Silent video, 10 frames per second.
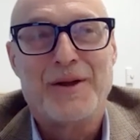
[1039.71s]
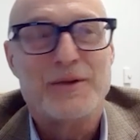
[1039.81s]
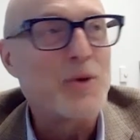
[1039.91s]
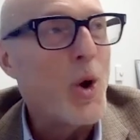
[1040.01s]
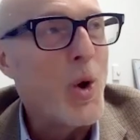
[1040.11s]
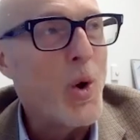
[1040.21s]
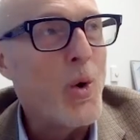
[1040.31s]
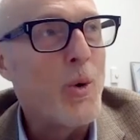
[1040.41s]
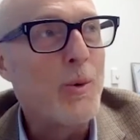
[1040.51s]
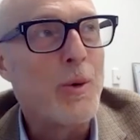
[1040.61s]

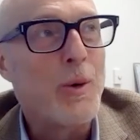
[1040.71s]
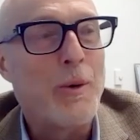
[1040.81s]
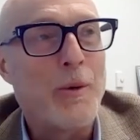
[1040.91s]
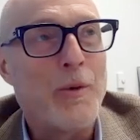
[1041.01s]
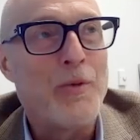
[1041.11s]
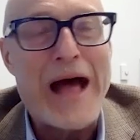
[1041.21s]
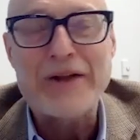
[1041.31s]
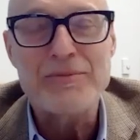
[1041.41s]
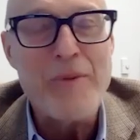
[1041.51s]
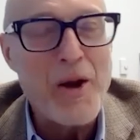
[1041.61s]
So
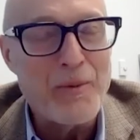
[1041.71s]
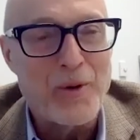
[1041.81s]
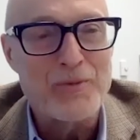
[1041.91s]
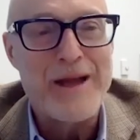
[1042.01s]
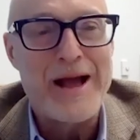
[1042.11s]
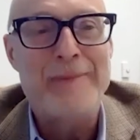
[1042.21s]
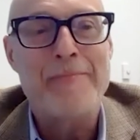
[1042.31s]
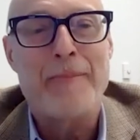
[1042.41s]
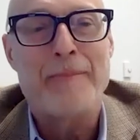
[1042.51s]
that's my roadmap.